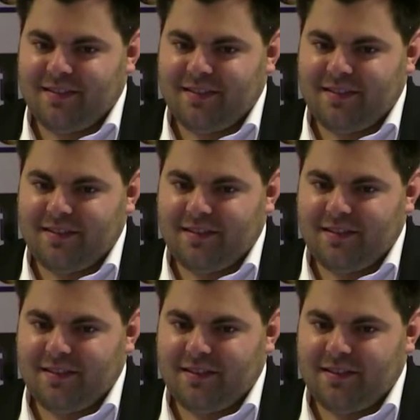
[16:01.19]
are
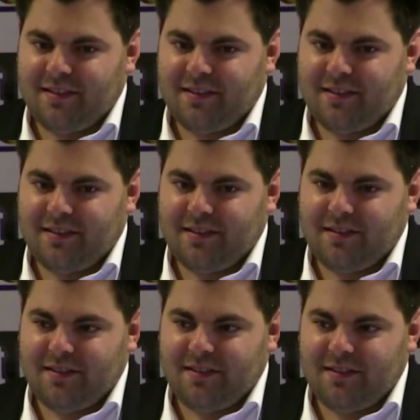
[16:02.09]
quite reactive.
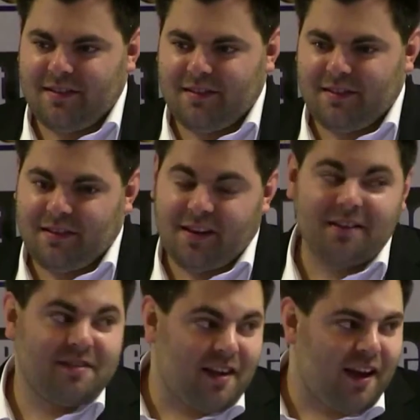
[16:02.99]

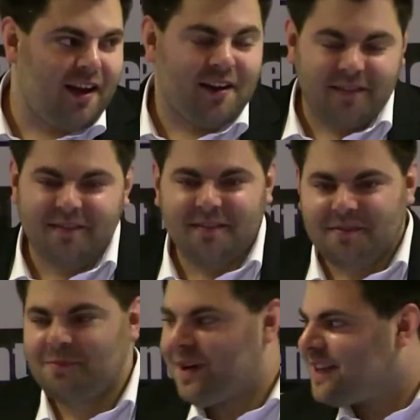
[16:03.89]
Yes, they are.
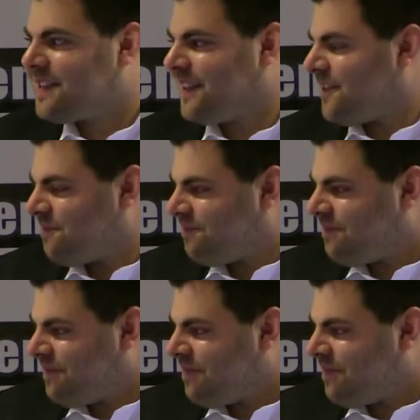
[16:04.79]
But um,